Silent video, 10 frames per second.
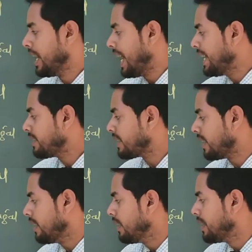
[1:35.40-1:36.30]
and
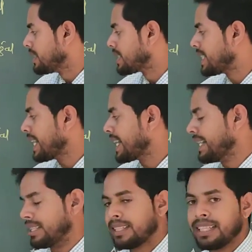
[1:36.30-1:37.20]
the
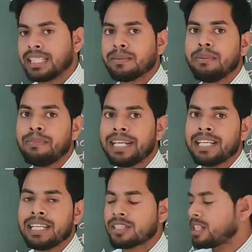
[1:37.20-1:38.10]
second, that's when
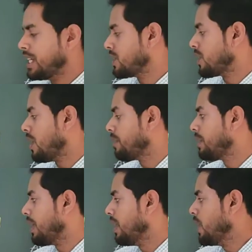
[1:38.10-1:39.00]
middle stretch of
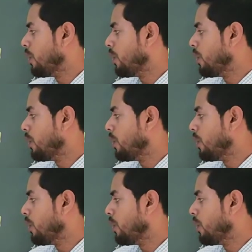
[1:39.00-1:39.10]
the